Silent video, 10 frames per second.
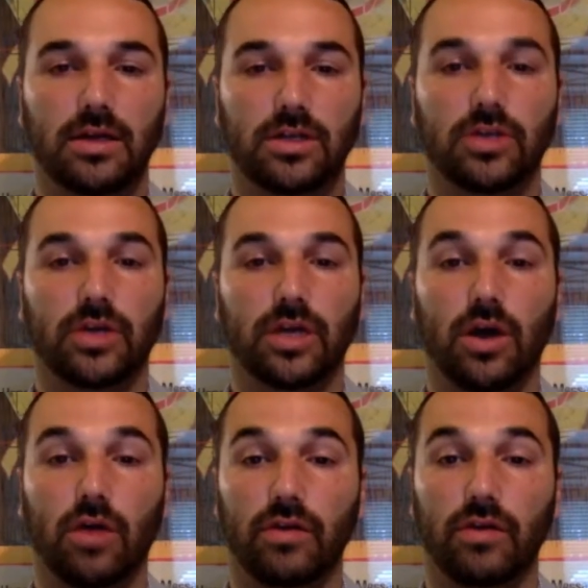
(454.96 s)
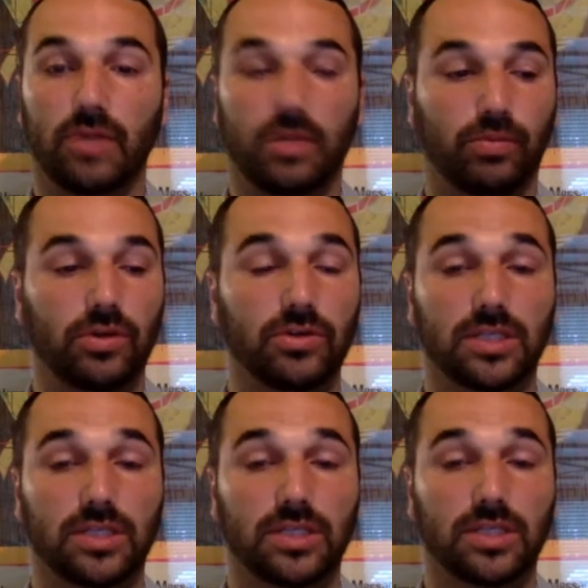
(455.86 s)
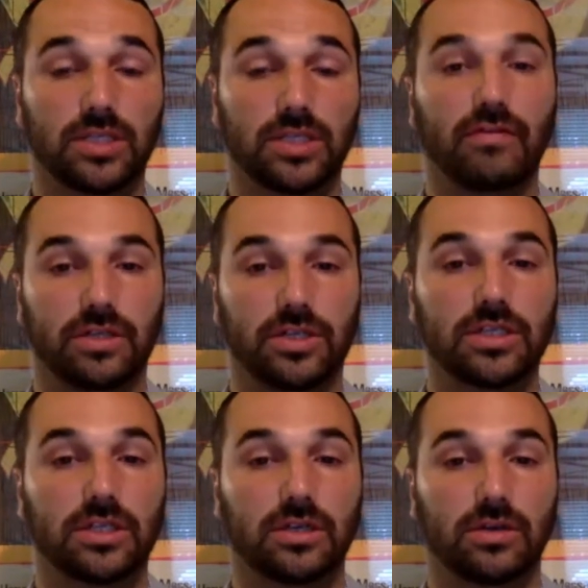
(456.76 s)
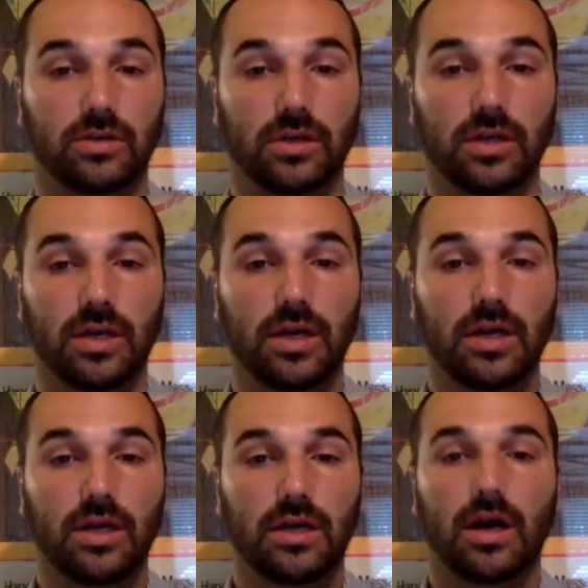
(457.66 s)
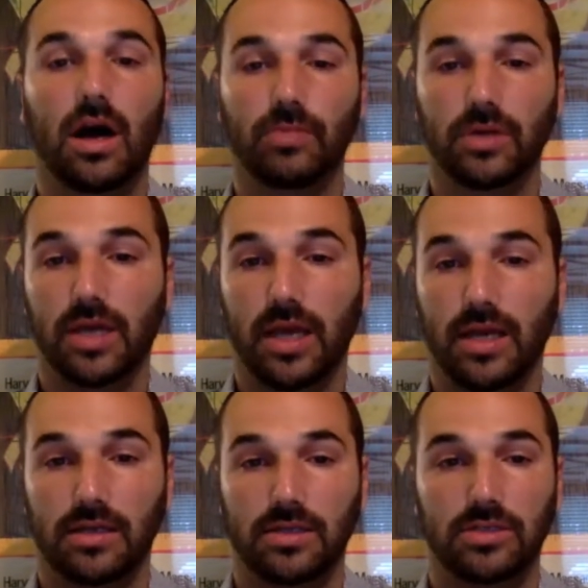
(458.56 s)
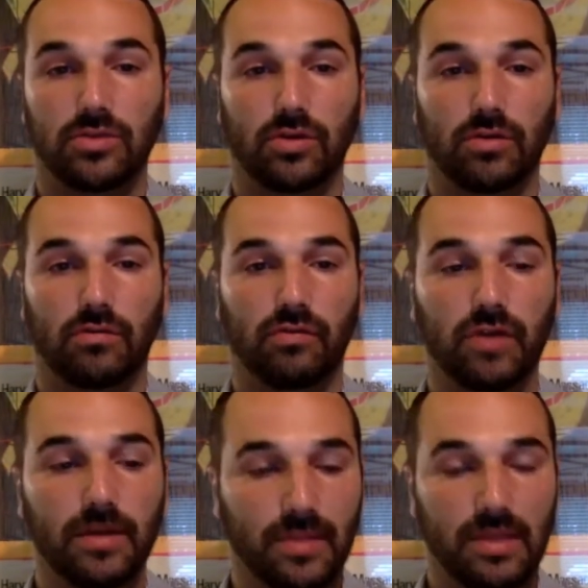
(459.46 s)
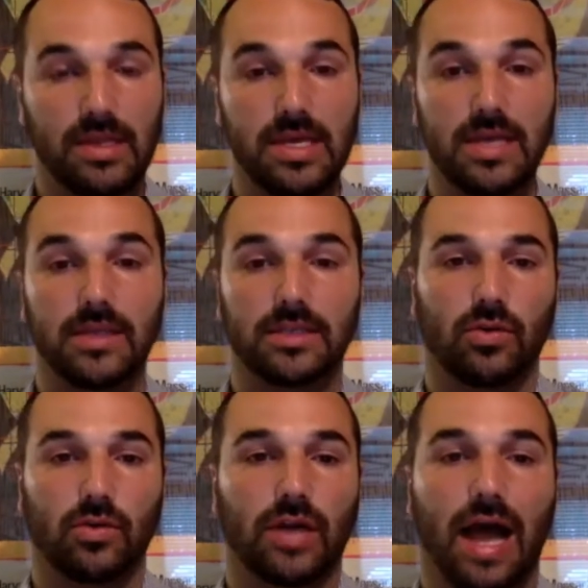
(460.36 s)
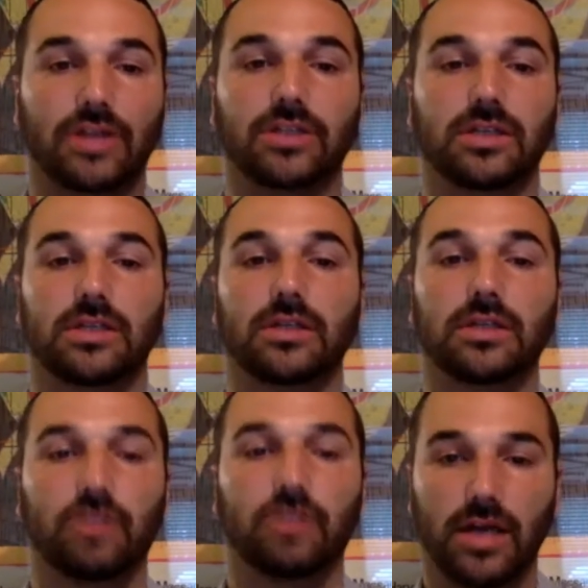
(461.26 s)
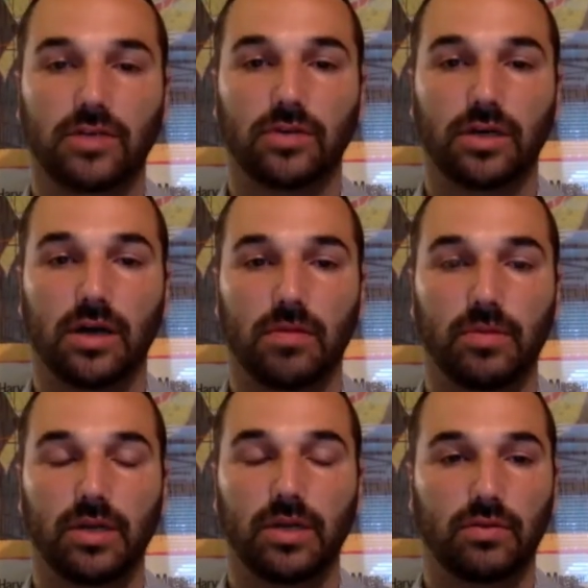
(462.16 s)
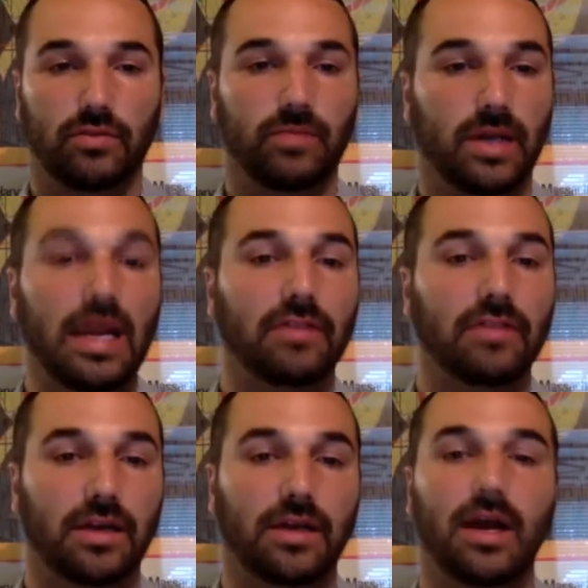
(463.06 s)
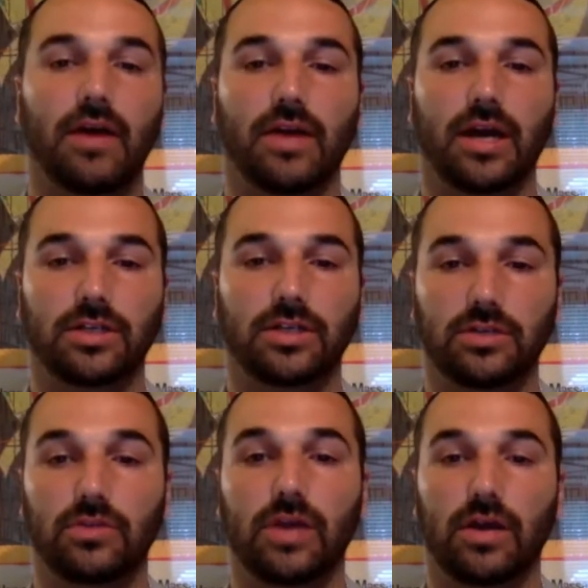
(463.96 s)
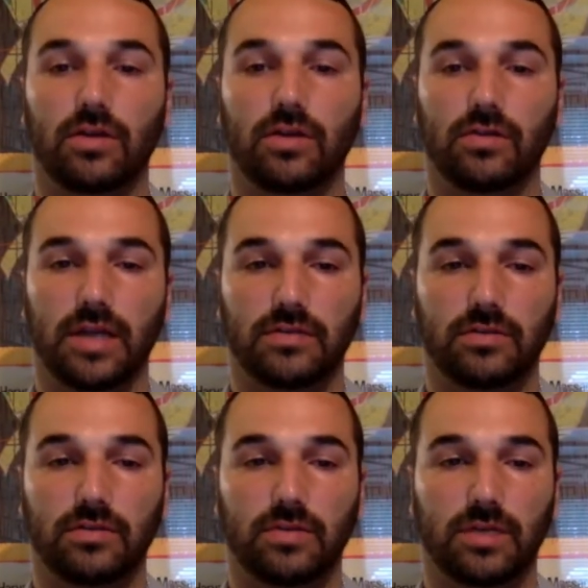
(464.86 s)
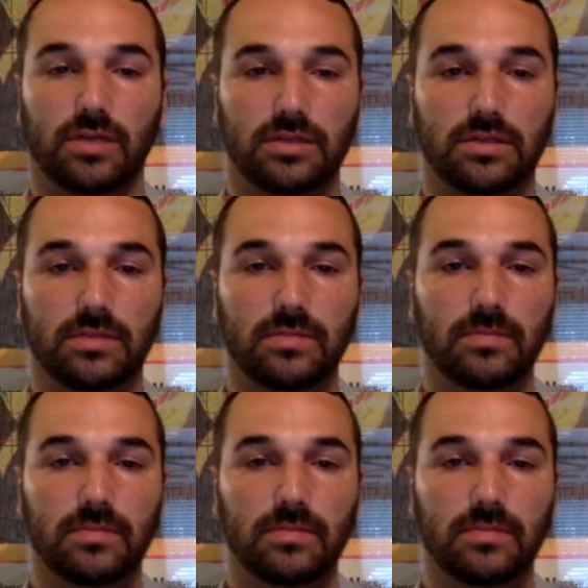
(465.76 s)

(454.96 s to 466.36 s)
during COVID, but it produces a lot of logistical, complicated sort of needs in order to actually deliver that to a company. And we've been navigating how to actually do that over the last few months.